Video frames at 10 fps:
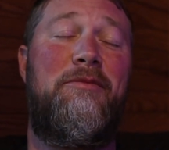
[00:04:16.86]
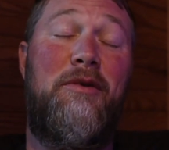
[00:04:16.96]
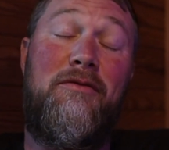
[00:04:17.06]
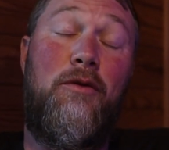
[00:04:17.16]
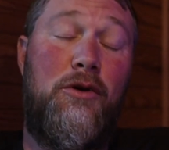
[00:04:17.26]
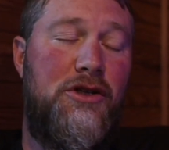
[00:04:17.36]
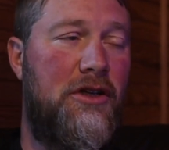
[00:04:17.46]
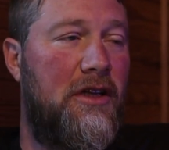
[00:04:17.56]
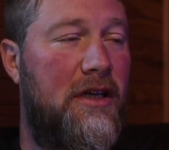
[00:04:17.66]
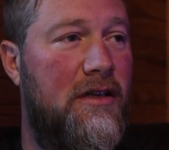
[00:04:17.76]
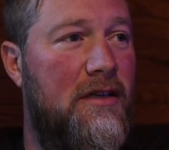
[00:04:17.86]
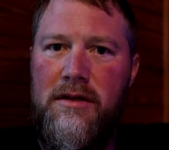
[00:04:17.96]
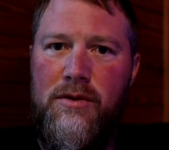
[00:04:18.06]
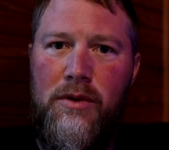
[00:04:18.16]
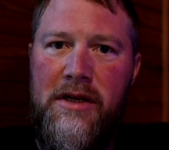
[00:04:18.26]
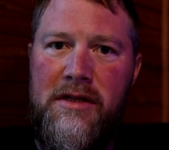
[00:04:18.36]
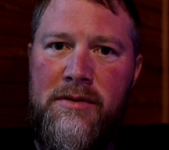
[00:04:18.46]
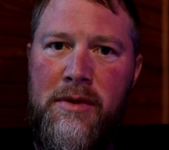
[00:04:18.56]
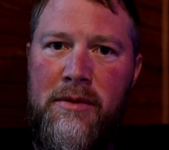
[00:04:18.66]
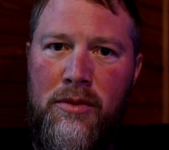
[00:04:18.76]
but fortunately, this week
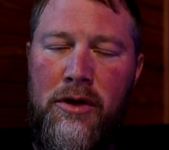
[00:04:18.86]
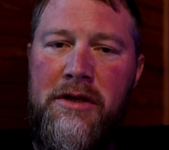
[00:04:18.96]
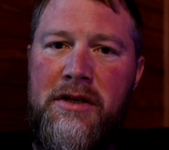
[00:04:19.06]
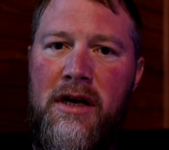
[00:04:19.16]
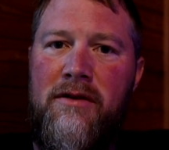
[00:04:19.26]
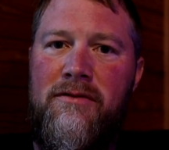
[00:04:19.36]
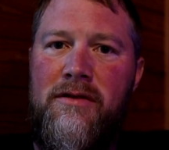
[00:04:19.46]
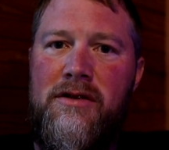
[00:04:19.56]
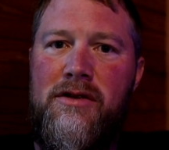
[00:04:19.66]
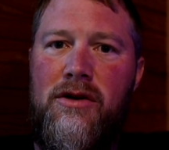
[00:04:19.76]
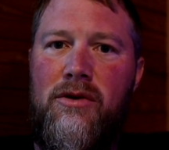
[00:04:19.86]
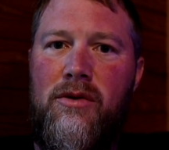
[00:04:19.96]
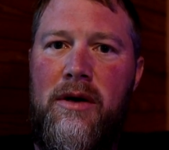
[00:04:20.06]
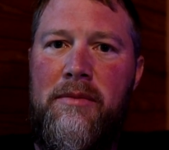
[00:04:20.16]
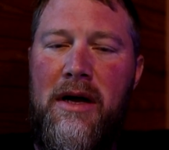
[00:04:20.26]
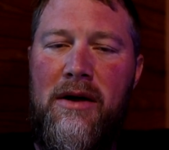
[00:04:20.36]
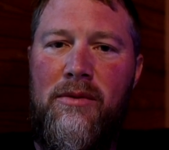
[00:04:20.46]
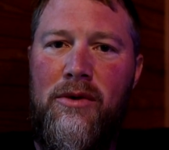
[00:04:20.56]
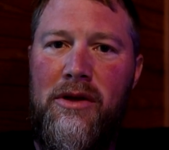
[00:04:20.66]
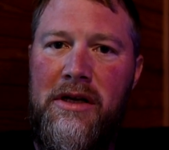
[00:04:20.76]
has been pretty tough. And so I'm not
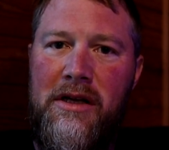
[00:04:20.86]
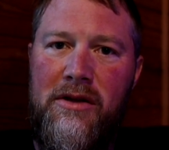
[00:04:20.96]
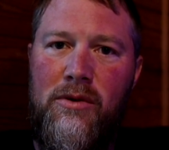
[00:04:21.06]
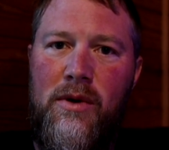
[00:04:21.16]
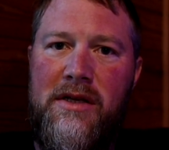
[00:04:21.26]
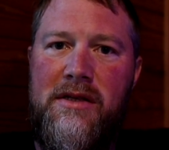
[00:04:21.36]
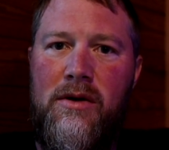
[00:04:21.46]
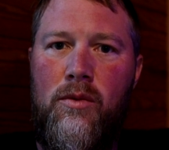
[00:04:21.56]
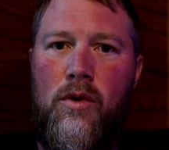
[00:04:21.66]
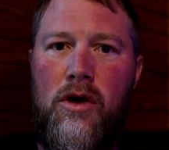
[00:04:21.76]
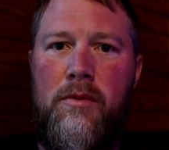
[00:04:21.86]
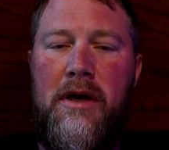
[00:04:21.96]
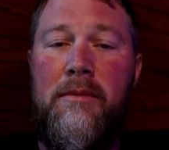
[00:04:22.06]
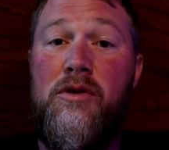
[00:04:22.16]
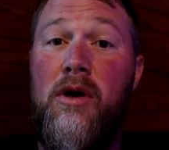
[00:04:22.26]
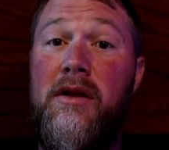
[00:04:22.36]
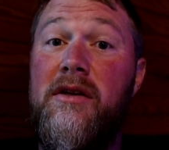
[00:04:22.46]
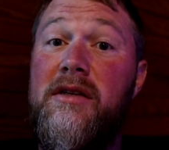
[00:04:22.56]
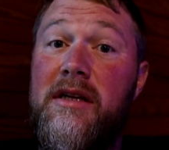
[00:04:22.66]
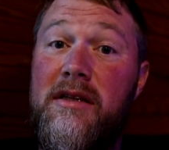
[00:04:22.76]
really getting the rest at work, but I'm trying
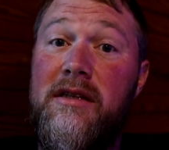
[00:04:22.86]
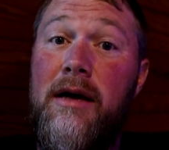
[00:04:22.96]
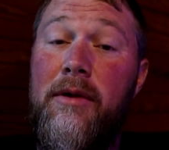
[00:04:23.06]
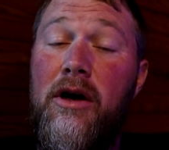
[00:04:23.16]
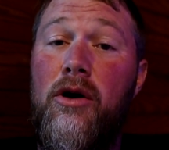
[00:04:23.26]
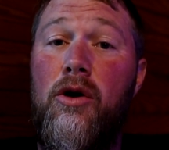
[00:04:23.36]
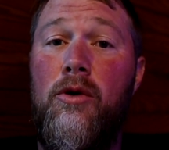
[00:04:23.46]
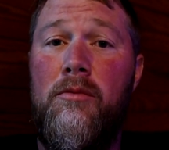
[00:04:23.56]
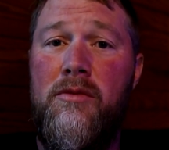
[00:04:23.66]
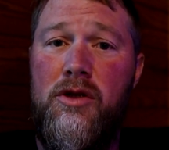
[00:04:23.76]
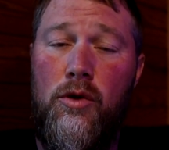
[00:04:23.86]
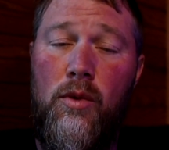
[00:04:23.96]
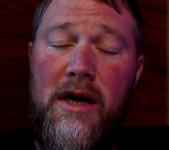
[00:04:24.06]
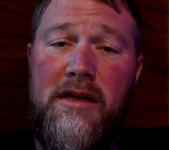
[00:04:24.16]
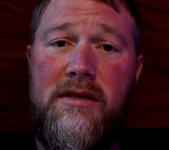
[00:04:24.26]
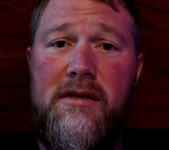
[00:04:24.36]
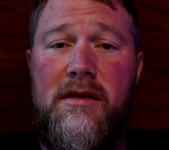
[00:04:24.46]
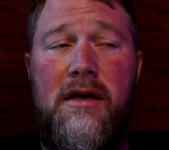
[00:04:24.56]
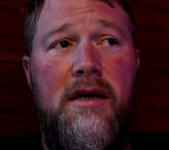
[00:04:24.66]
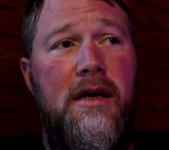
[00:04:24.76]
to take the time at home to rest.
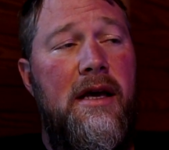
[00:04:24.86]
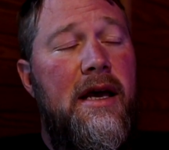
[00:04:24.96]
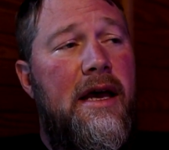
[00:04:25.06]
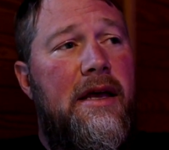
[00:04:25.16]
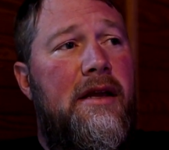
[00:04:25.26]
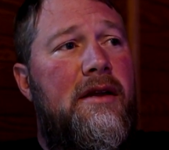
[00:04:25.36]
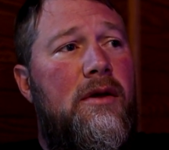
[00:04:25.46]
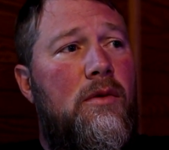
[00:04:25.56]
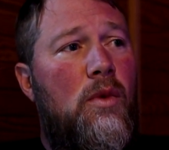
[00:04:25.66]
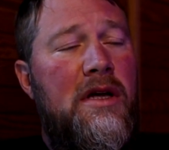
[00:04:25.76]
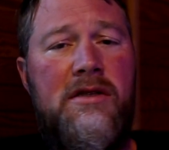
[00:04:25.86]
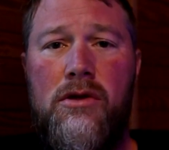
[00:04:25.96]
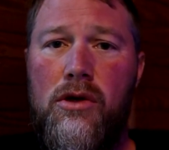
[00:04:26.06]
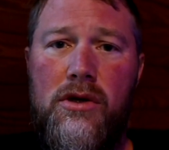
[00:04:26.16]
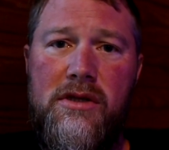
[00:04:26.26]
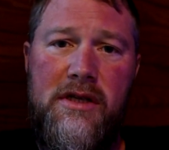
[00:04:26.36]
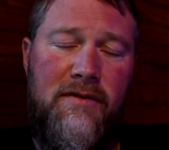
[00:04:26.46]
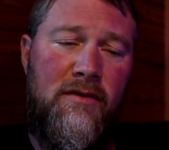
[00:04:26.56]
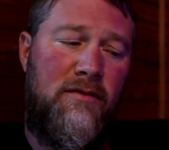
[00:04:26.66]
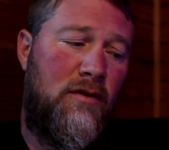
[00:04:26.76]
And rest looks
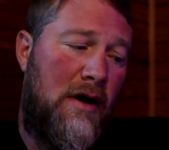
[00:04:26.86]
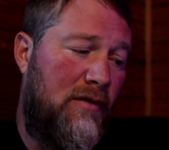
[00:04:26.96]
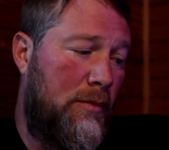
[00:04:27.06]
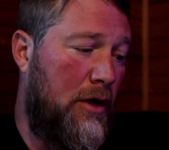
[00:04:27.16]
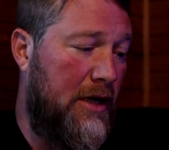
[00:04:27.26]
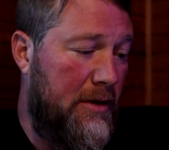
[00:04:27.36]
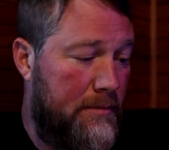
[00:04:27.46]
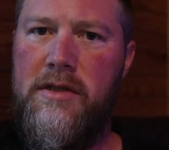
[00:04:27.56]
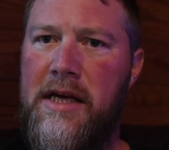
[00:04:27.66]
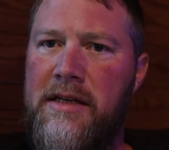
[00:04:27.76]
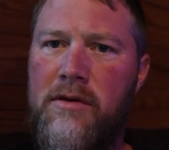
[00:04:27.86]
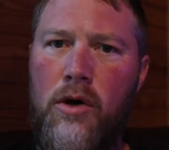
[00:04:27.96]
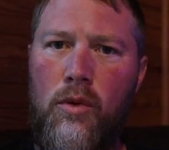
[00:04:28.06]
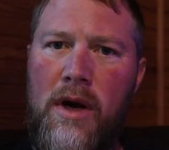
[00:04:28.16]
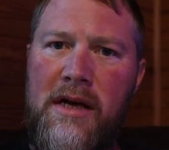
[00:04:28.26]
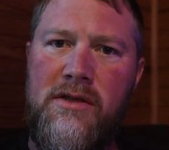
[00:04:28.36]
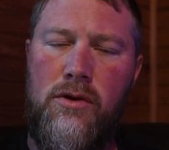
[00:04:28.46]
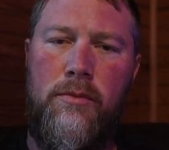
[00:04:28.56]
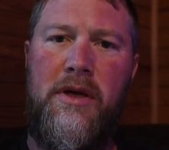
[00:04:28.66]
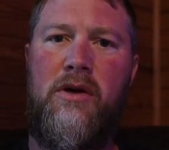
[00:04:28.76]
different for everybody. Taking a rest
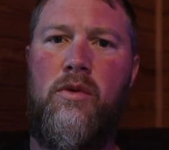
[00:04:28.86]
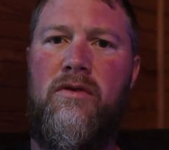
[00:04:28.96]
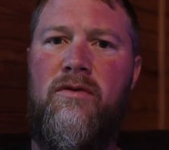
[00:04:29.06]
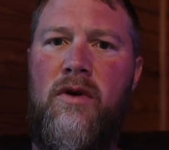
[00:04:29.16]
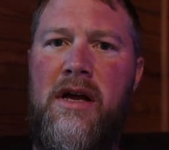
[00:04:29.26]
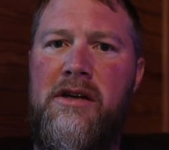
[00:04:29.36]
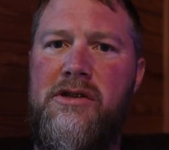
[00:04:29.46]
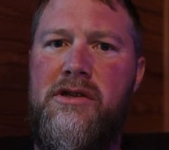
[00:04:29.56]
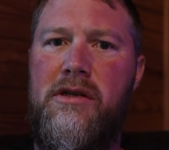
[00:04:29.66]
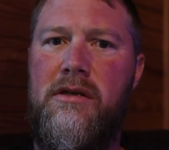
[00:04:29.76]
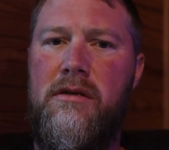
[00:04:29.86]
or being refreshed